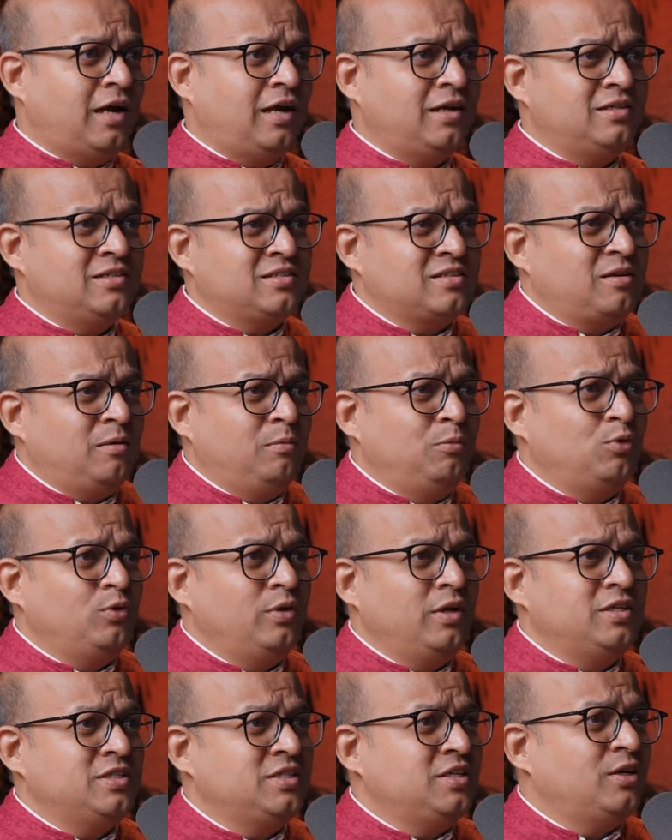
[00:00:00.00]
I had just come to
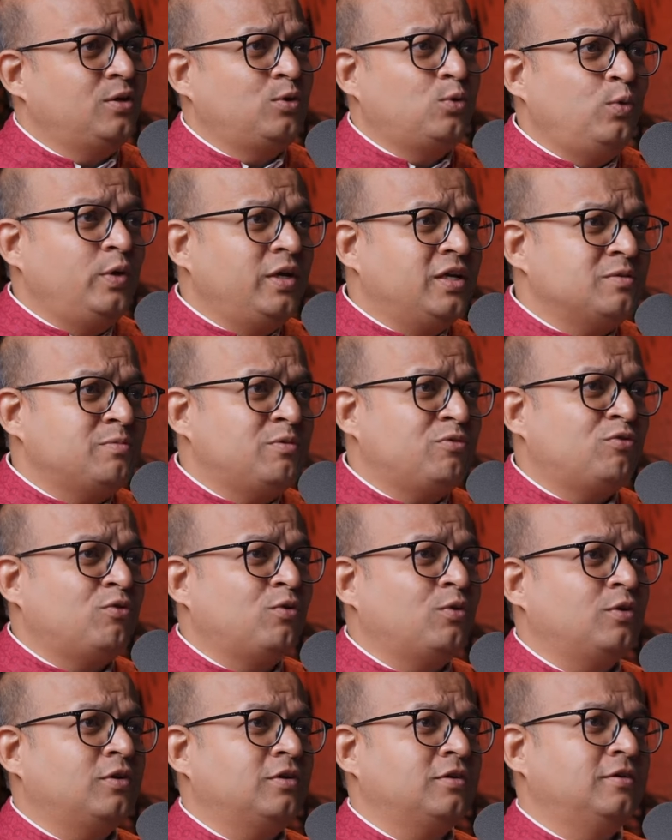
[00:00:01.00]
Nigeria two days
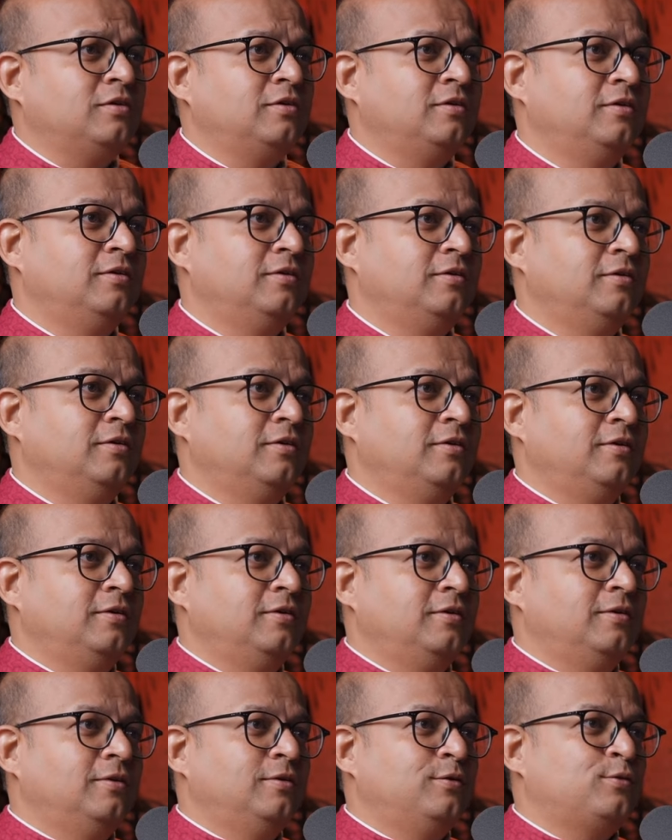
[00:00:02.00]
before.
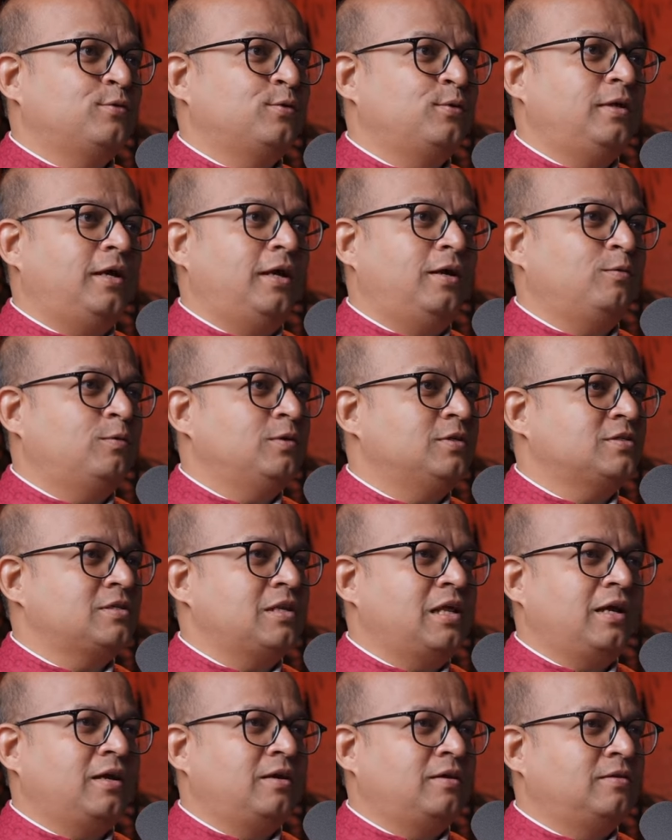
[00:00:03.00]
So that was
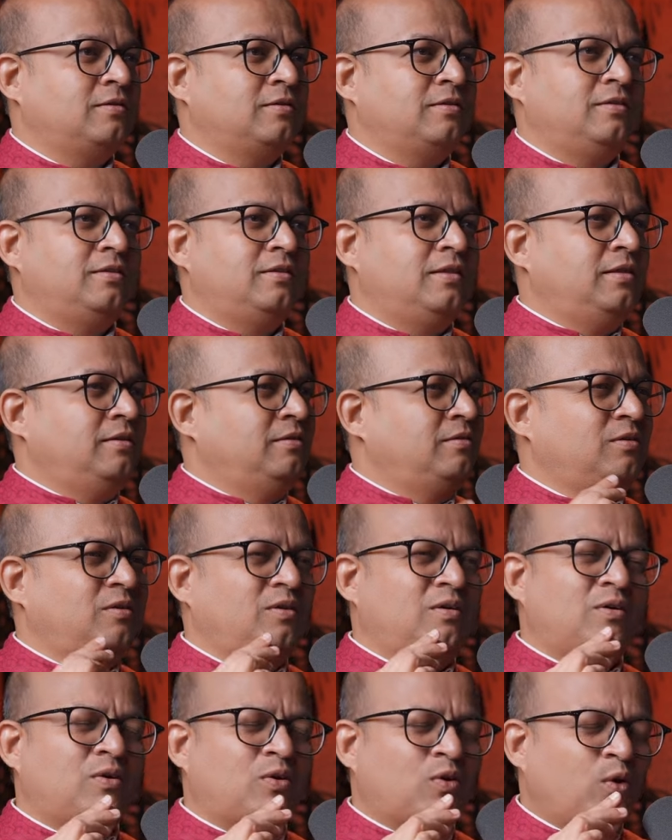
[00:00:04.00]
like
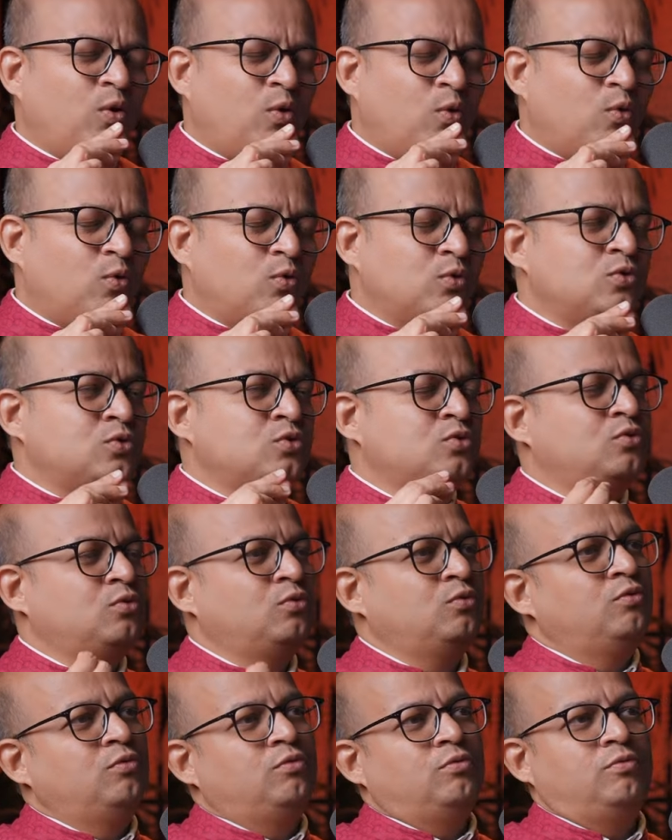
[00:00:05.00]
close
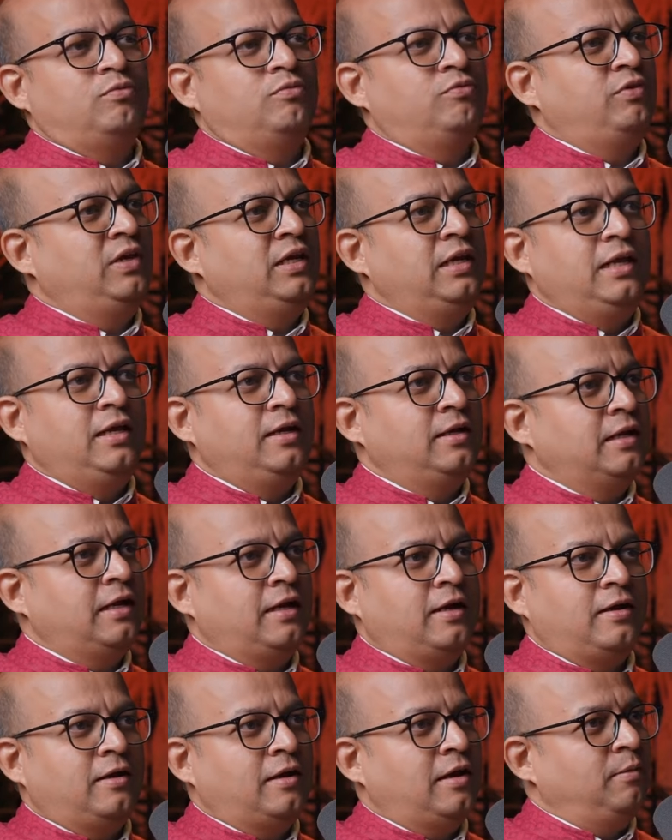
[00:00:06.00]
to feeling
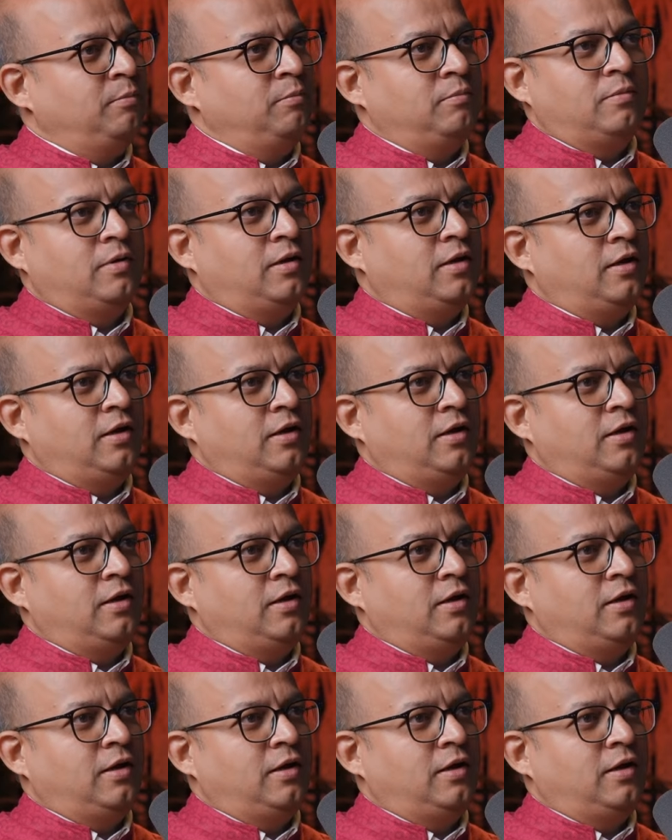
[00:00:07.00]
like I'm